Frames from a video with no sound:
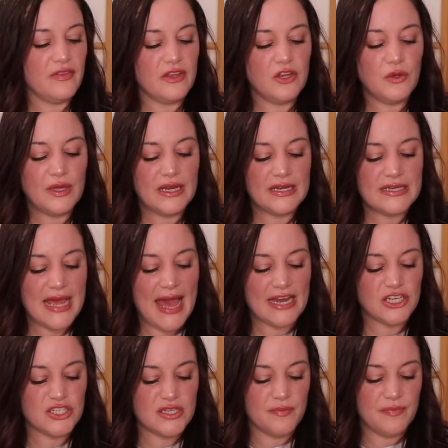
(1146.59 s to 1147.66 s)
that you can
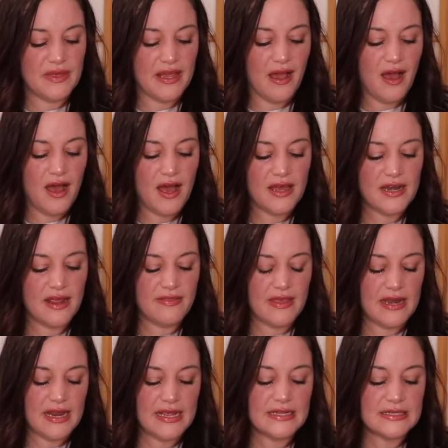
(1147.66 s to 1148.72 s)
attach something on and
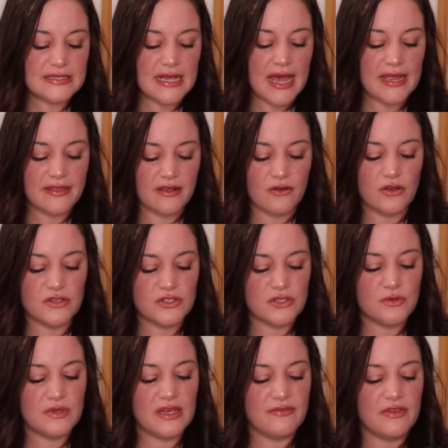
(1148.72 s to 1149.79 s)
then inside they're
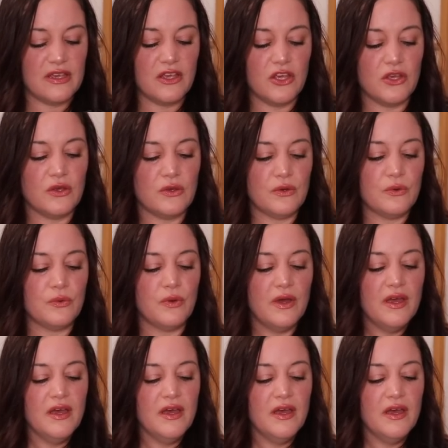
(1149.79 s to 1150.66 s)
also giving you